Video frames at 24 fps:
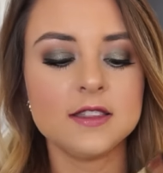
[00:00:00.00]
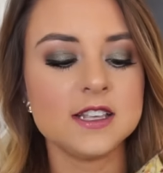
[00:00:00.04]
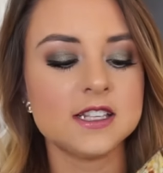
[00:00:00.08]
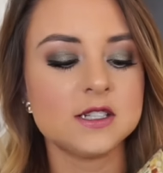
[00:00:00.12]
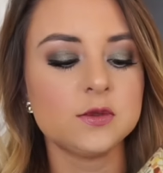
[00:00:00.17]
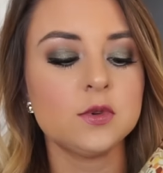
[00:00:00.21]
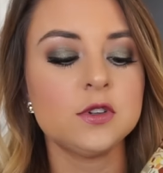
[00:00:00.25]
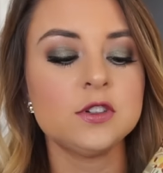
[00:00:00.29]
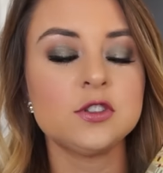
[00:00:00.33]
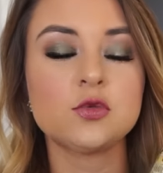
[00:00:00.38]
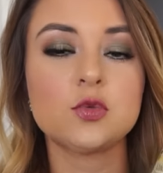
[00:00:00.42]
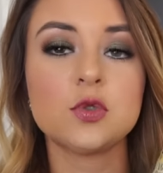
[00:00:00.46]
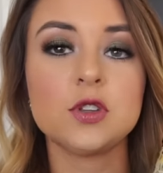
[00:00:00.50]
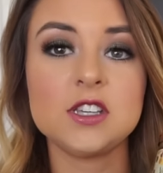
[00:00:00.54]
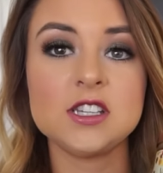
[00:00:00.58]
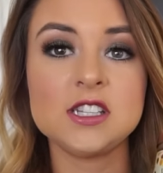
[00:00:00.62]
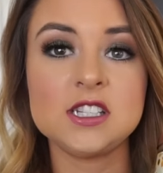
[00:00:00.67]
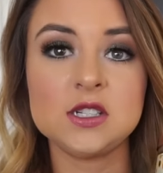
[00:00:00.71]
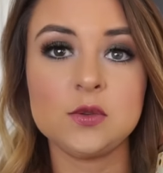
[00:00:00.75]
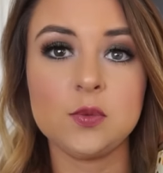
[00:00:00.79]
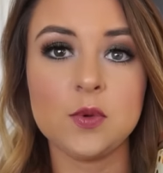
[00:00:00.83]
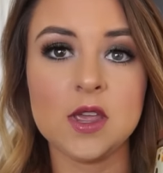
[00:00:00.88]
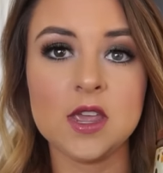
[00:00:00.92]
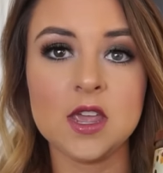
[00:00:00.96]
This one's really
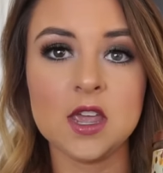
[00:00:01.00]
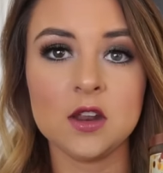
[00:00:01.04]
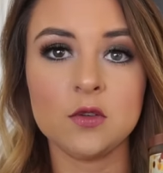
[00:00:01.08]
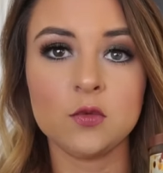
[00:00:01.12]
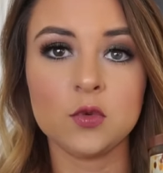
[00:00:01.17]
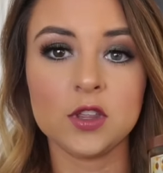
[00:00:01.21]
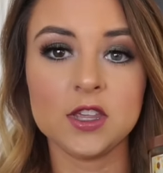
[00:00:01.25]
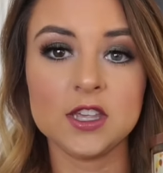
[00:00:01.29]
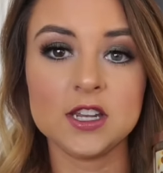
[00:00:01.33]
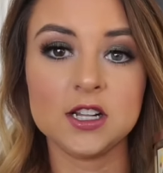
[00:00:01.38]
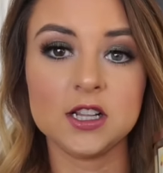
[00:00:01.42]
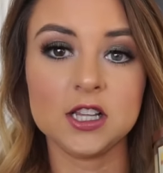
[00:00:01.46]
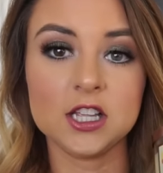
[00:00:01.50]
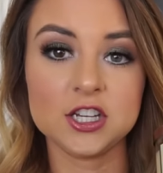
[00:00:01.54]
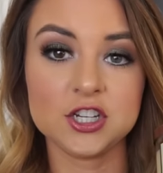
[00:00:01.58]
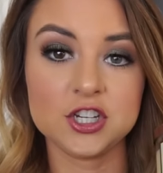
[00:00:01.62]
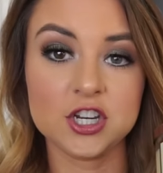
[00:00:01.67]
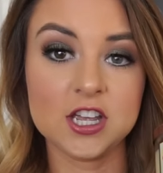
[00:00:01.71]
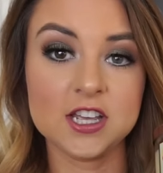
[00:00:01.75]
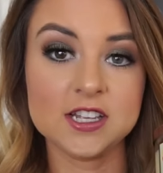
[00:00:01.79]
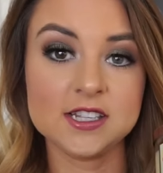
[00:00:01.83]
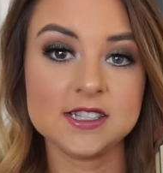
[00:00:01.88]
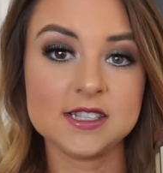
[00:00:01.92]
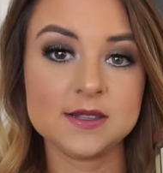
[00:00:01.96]
sweet and really
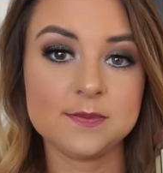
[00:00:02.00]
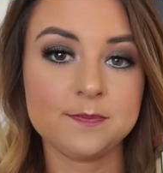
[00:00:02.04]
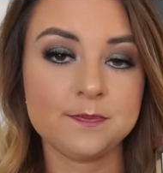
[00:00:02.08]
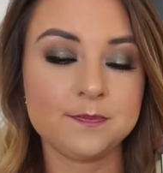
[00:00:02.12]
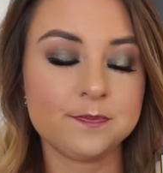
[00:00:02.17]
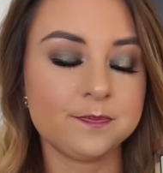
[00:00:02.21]
delicious.